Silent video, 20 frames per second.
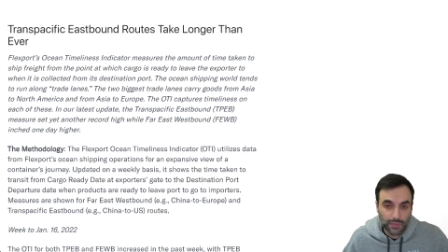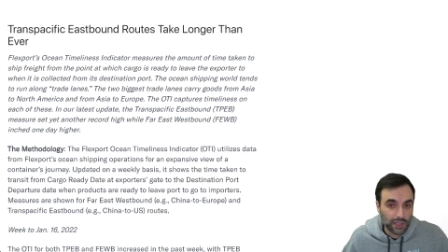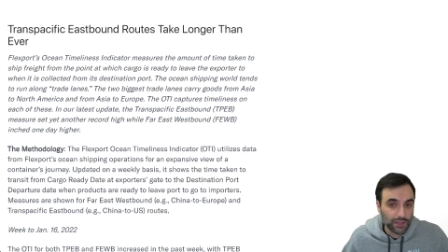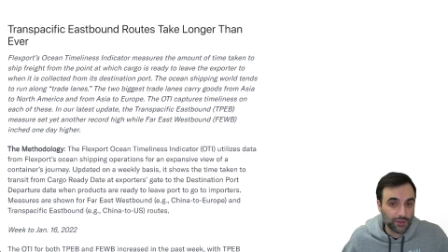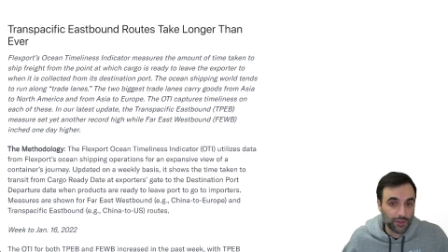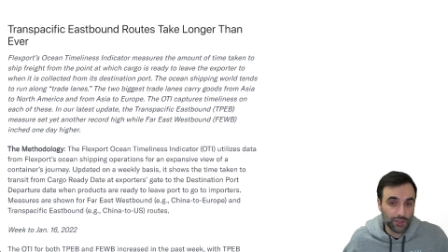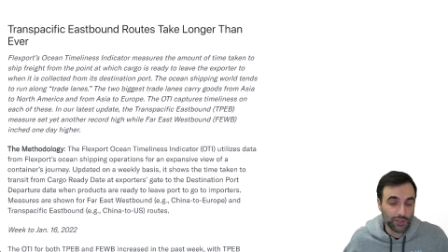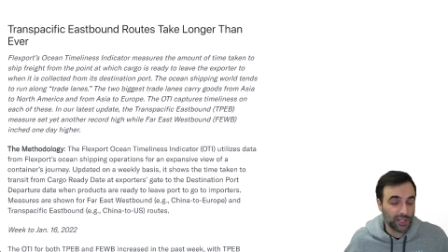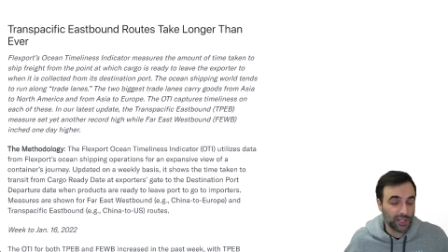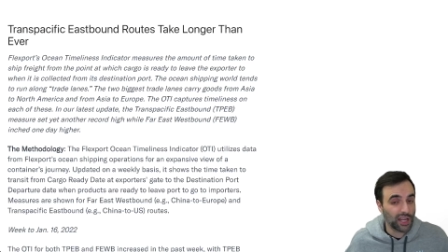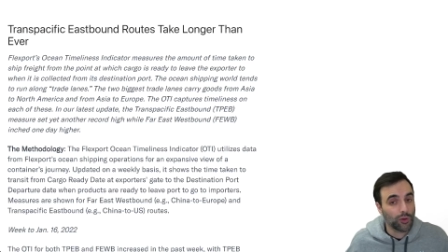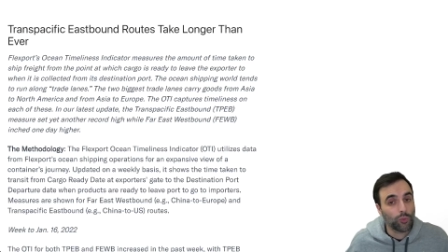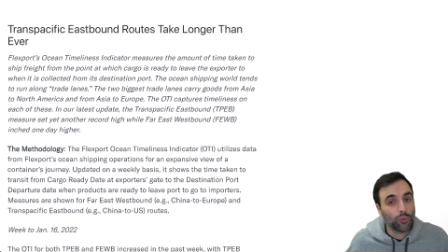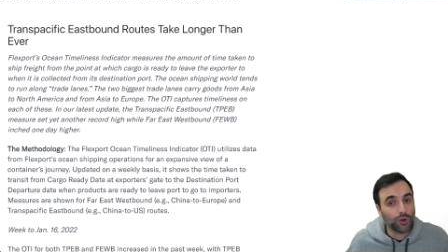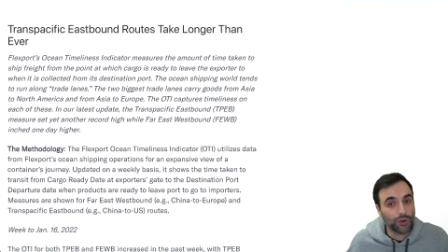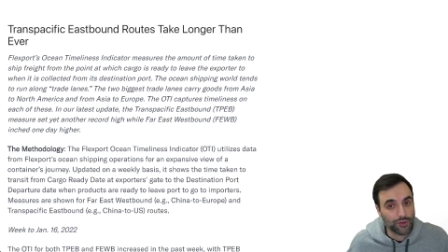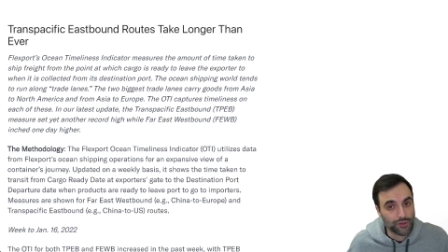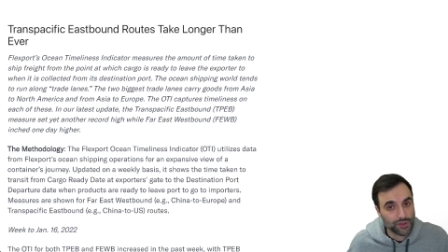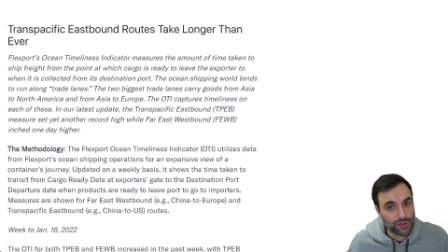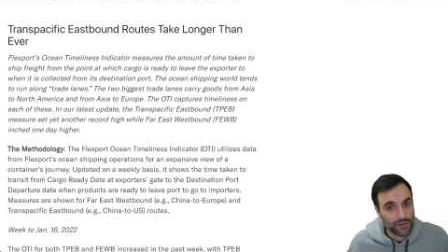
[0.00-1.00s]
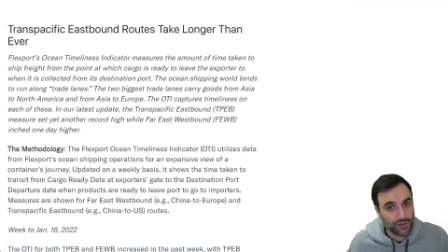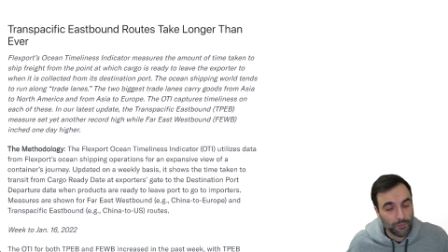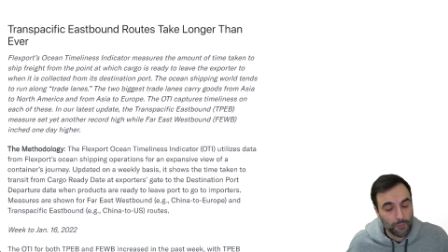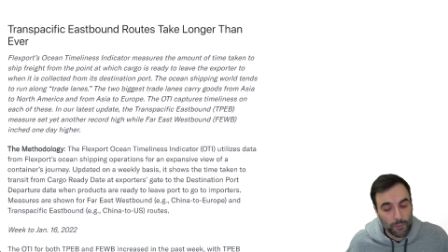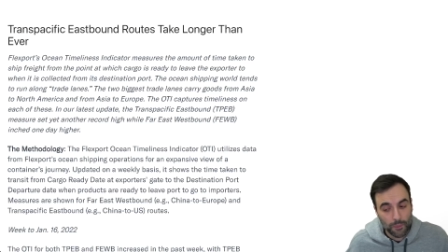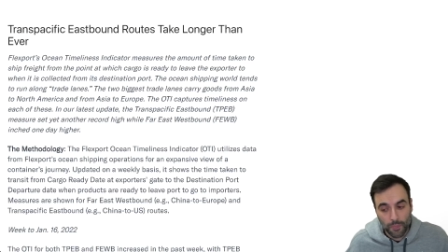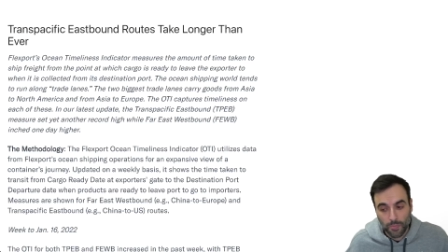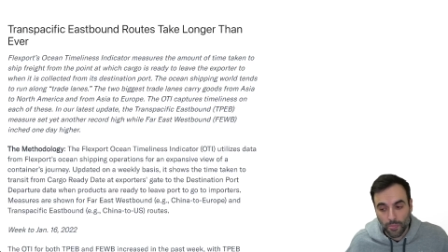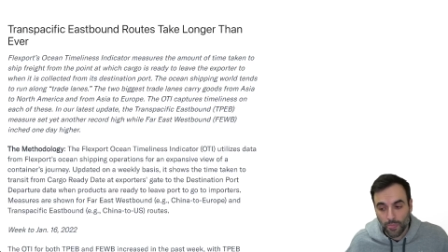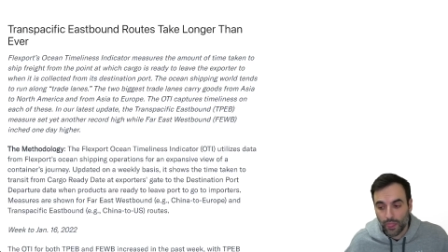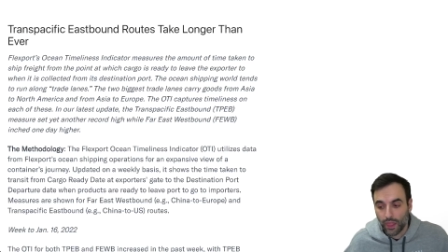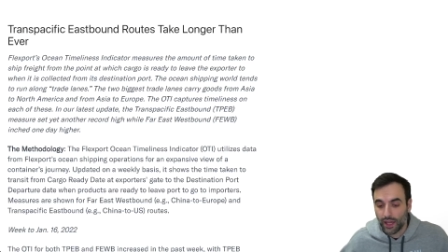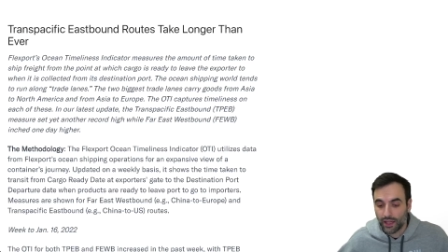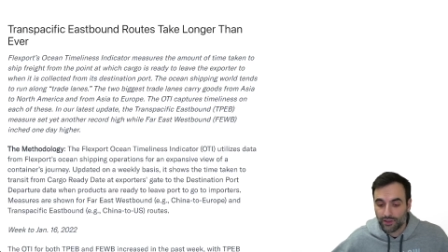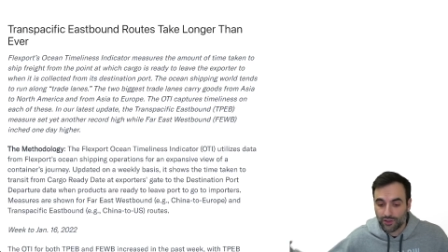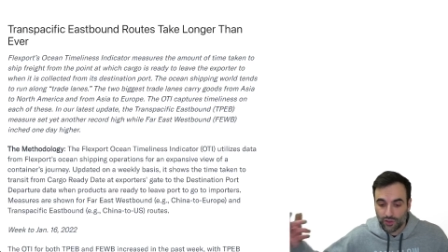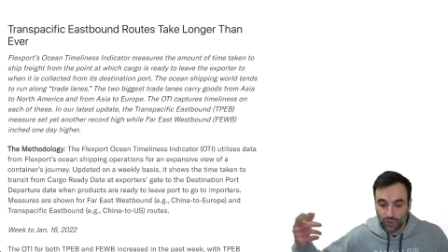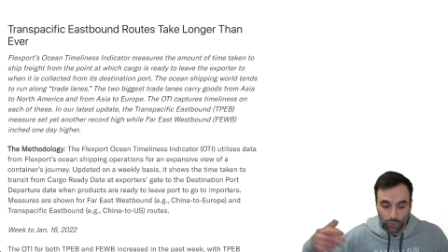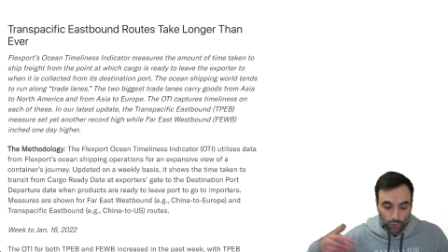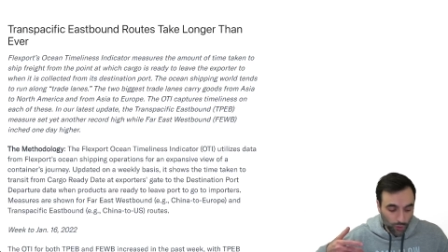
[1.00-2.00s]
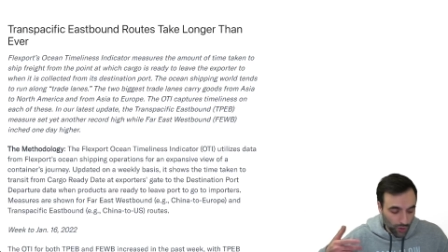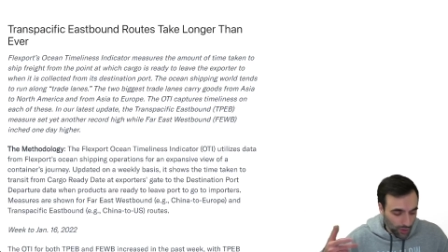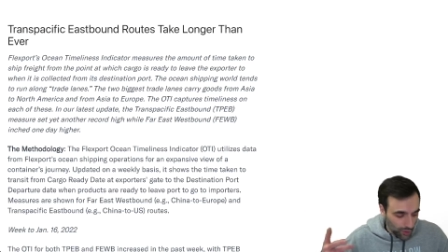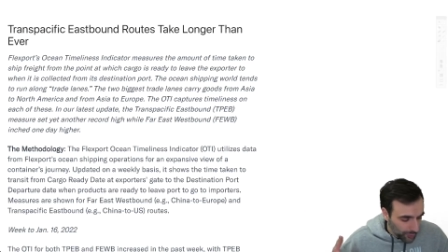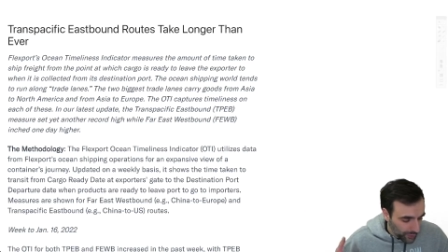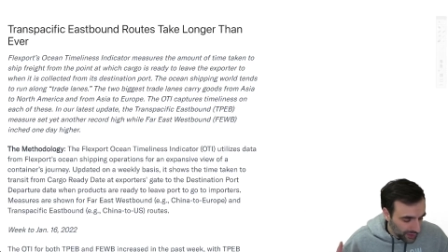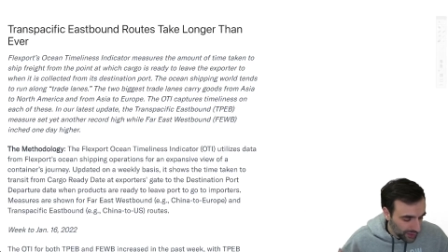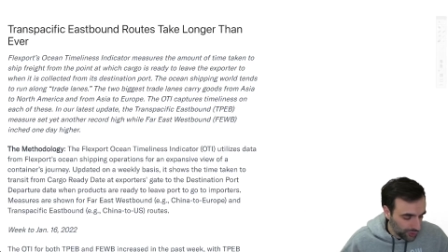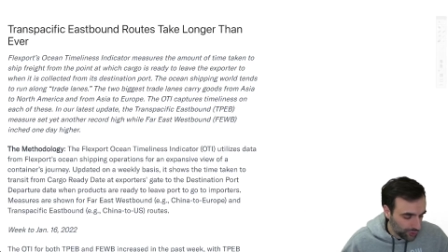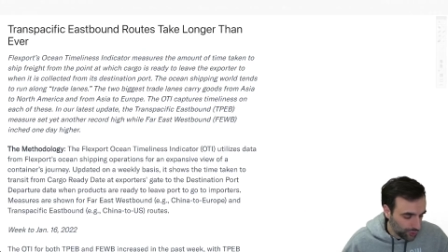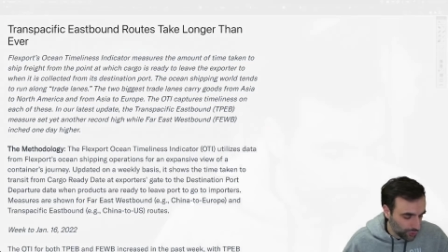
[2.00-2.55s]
It's just getting worse. And so what do we